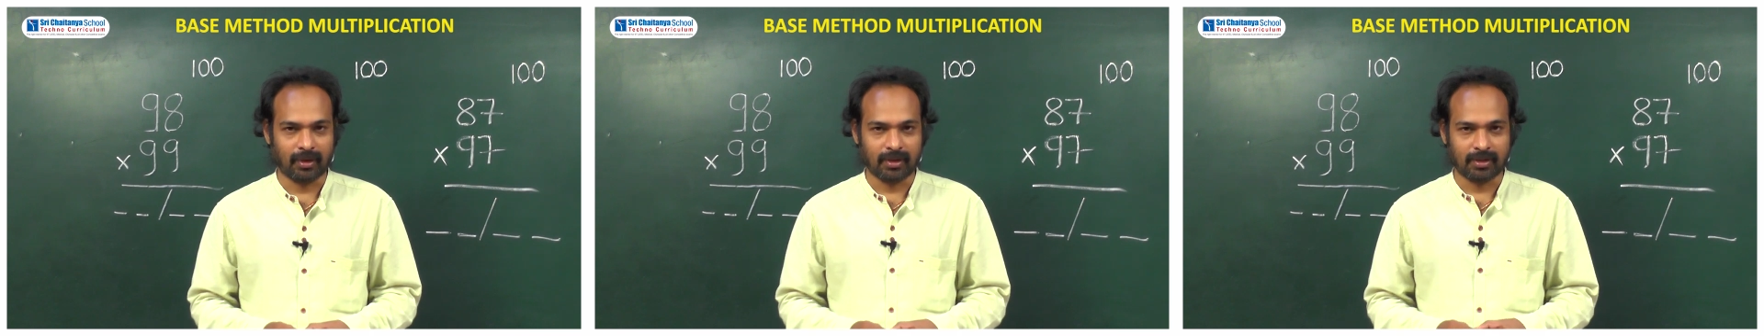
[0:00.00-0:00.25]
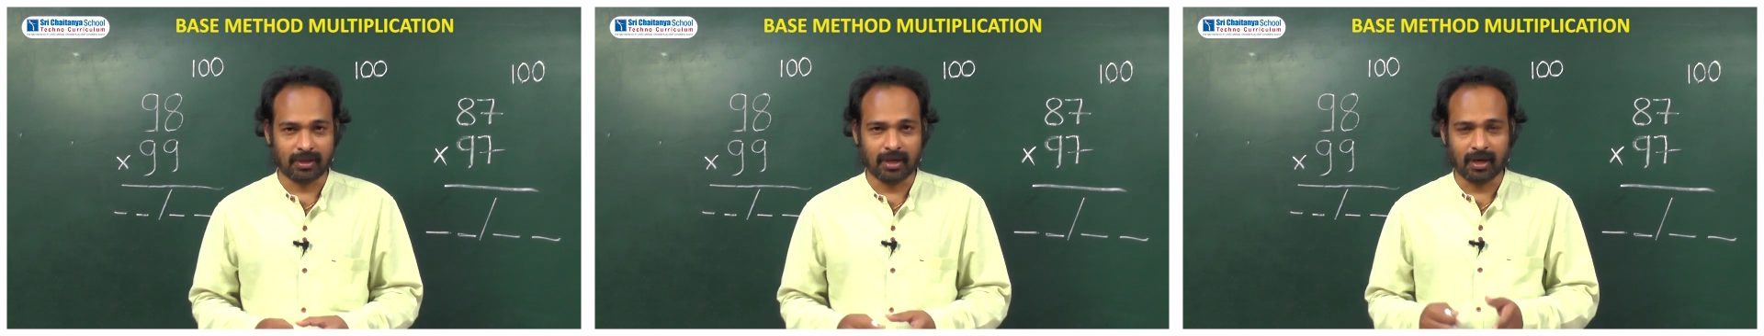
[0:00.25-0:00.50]

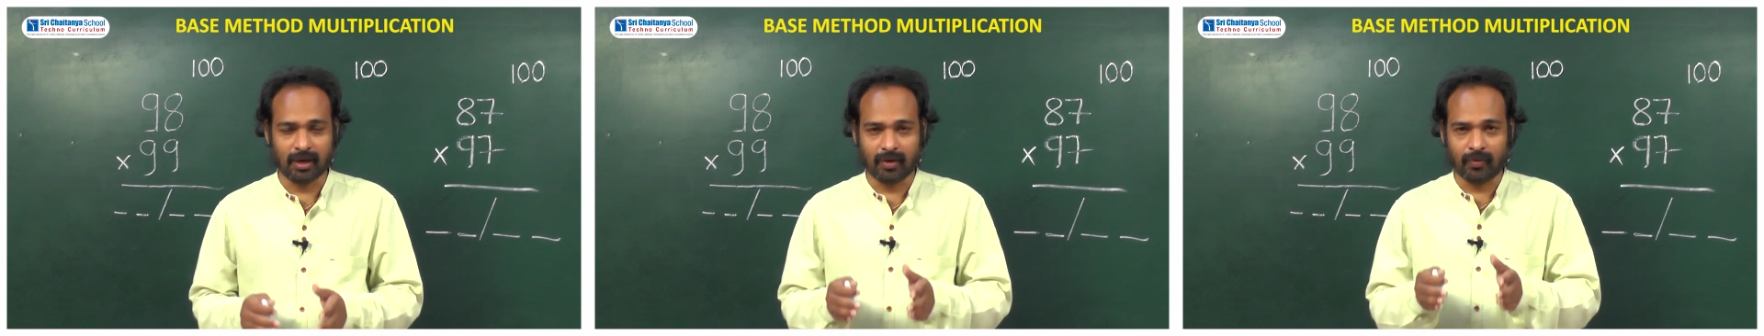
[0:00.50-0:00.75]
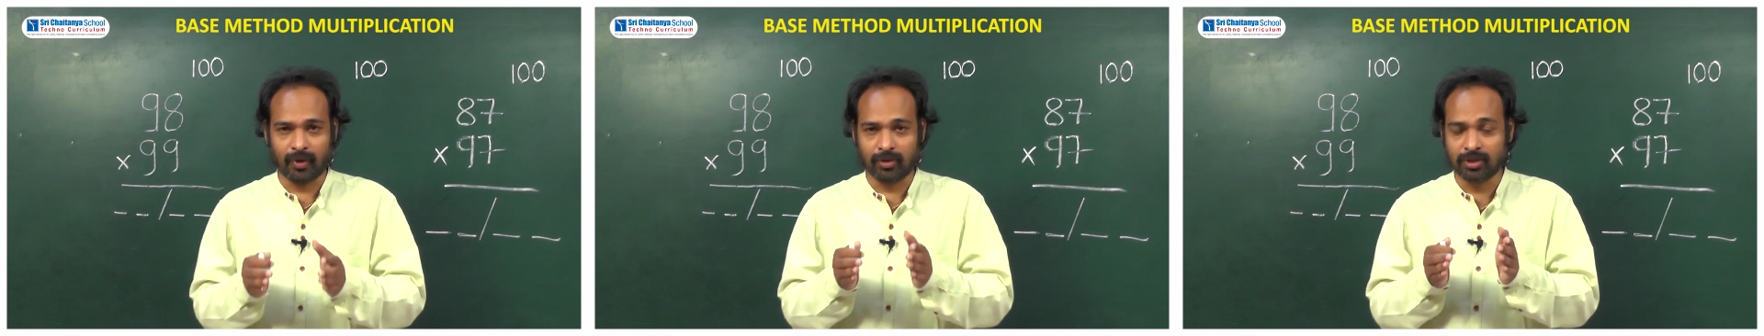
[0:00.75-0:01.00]
See here,
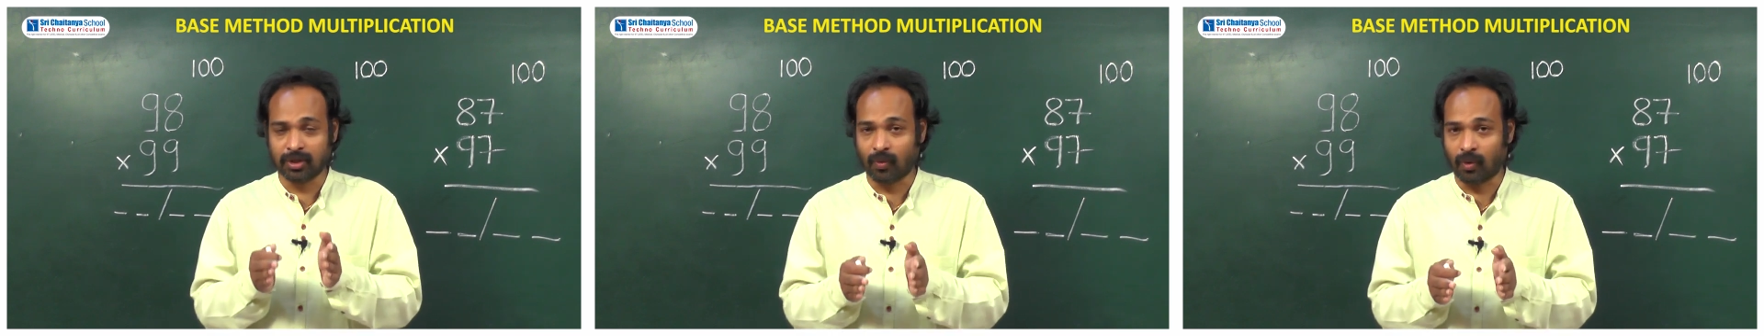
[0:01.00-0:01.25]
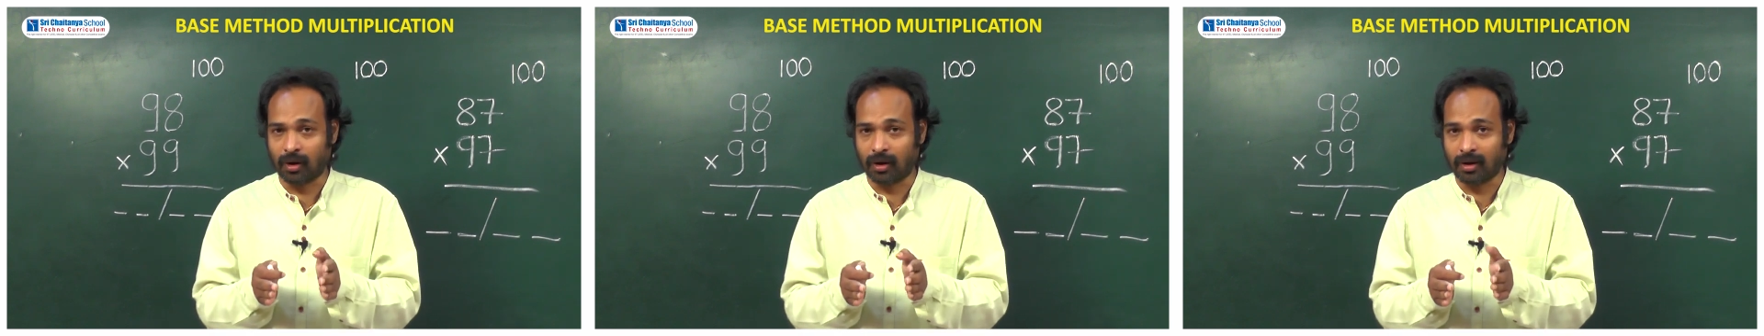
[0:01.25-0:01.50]
we are using the
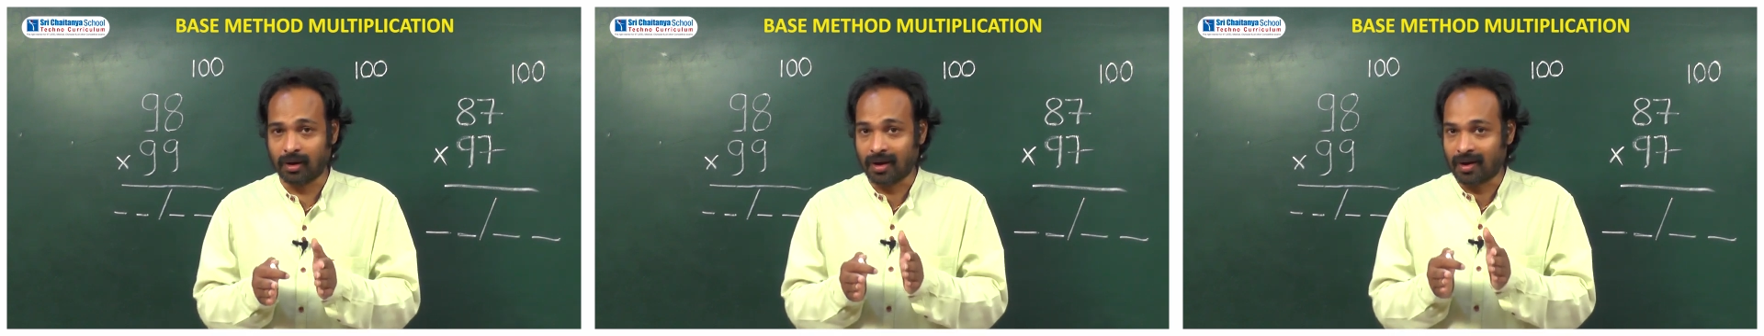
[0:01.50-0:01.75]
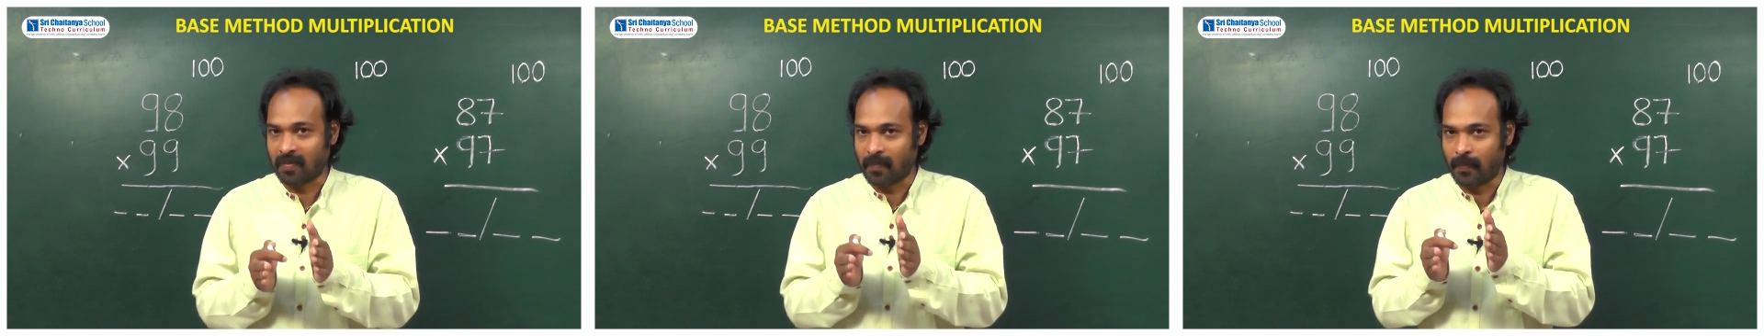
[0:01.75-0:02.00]
word
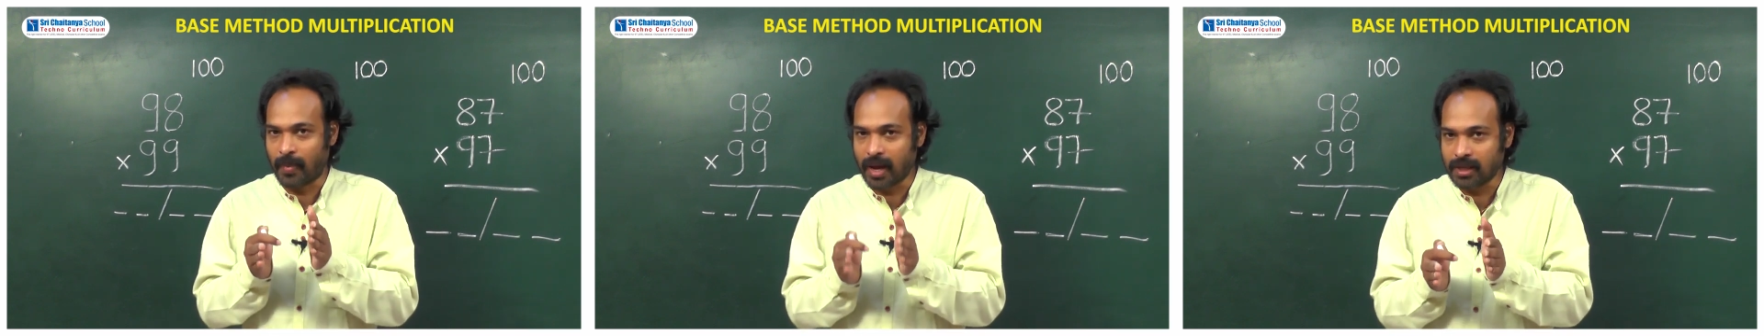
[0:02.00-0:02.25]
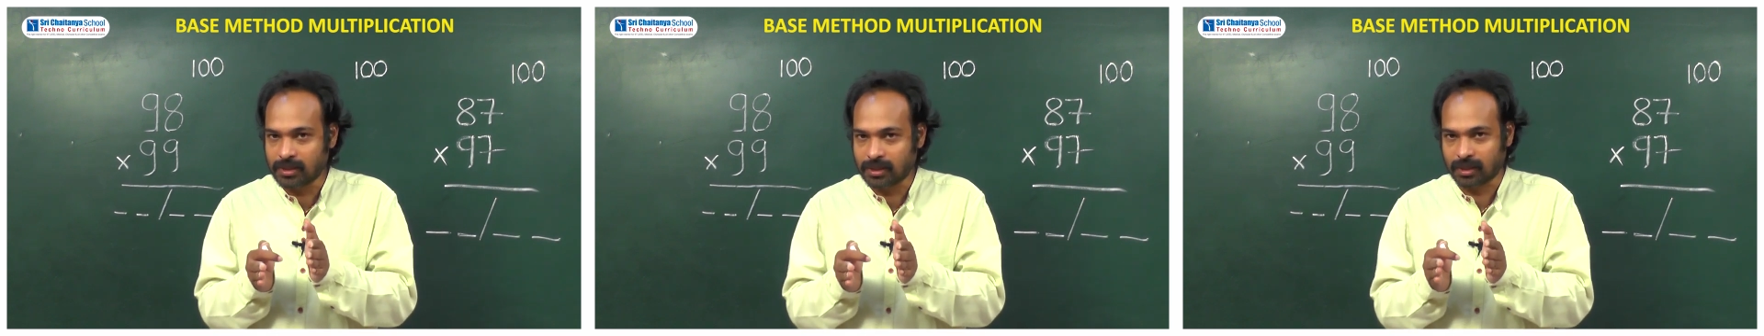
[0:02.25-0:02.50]

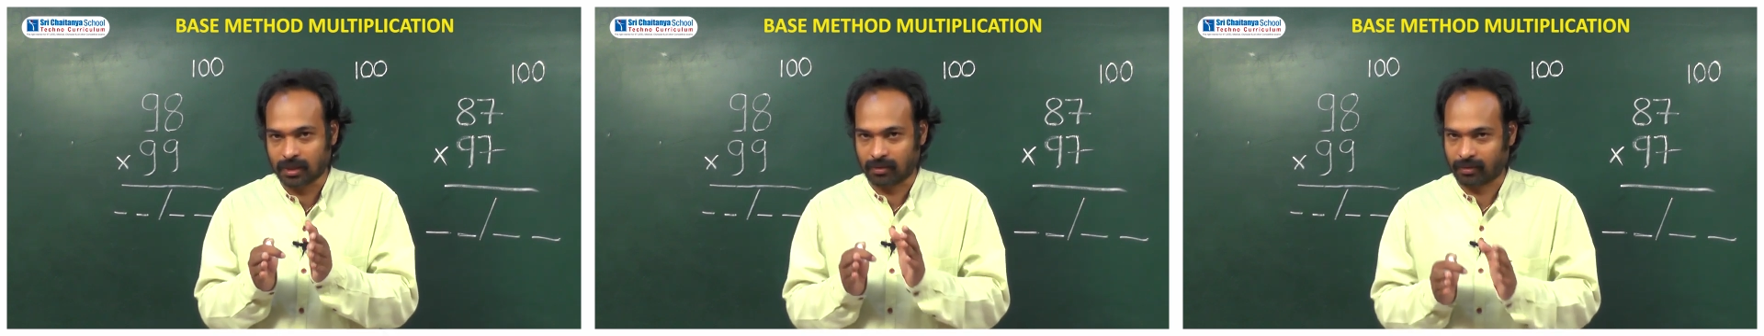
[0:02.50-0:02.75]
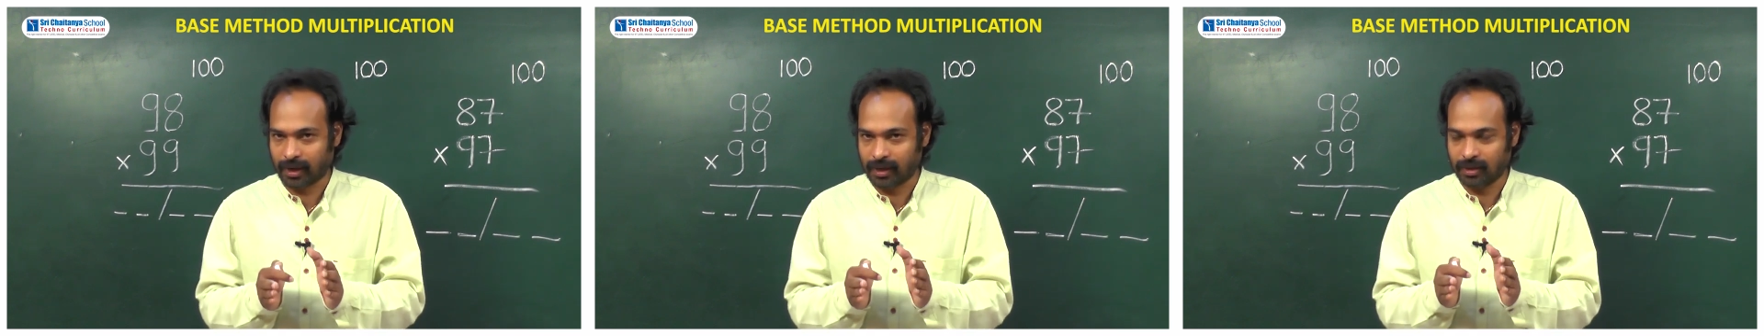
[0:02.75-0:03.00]
base,
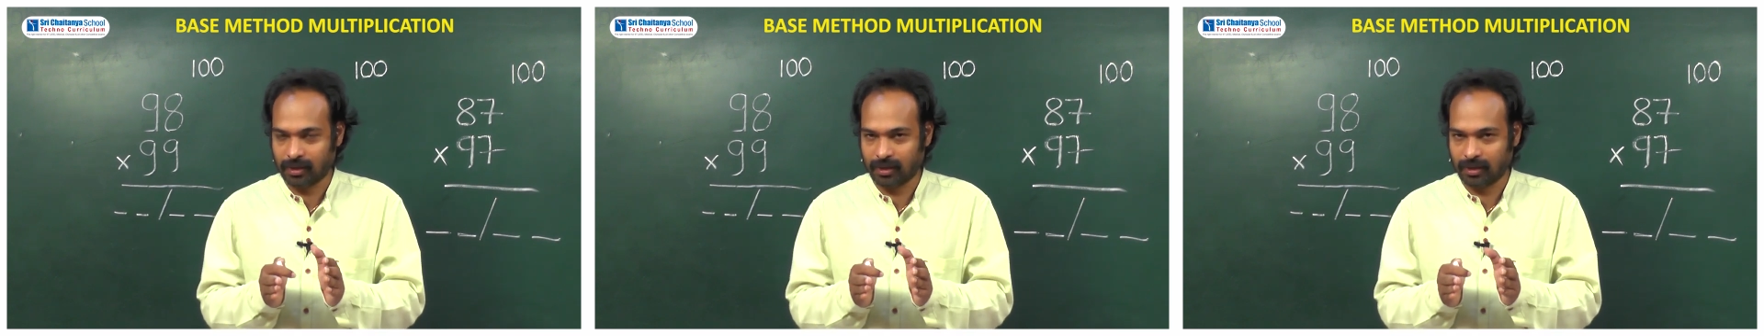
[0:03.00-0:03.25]
right?